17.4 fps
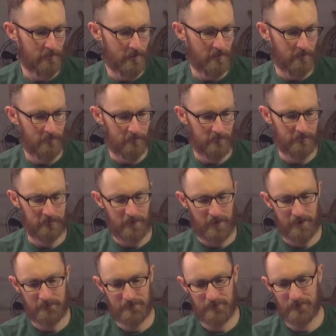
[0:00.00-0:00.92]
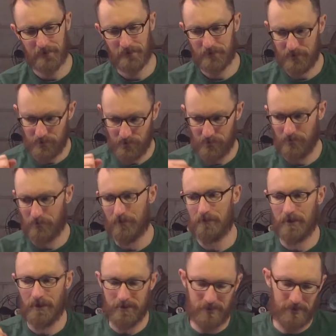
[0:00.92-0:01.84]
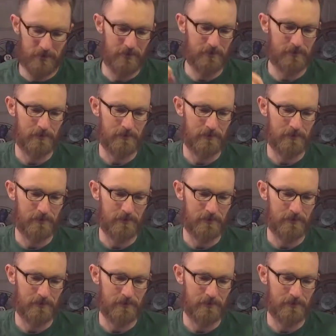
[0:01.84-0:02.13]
The other one drives at a 2-to-1 ratio,